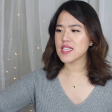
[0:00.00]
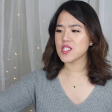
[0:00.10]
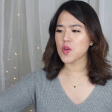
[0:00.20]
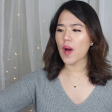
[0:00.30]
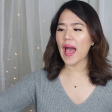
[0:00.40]

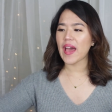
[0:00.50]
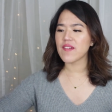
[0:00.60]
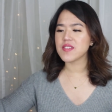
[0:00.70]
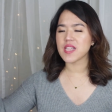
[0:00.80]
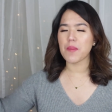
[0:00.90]
So I
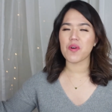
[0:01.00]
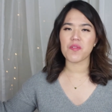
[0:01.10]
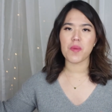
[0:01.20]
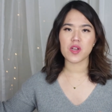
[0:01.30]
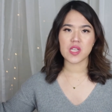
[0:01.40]
have some
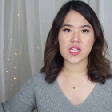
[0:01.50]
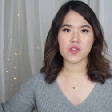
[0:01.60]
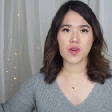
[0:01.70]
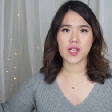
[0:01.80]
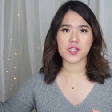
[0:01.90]
of mock neck
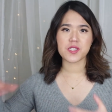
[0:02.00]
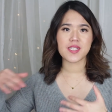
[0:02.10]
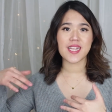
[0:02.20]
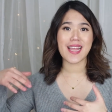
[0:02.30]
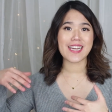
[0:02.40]
sweaters
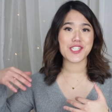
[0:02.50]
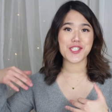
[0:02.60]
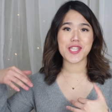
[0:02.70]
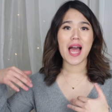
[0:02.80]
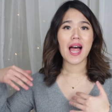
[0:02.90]
that I
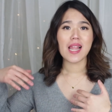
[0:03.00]
just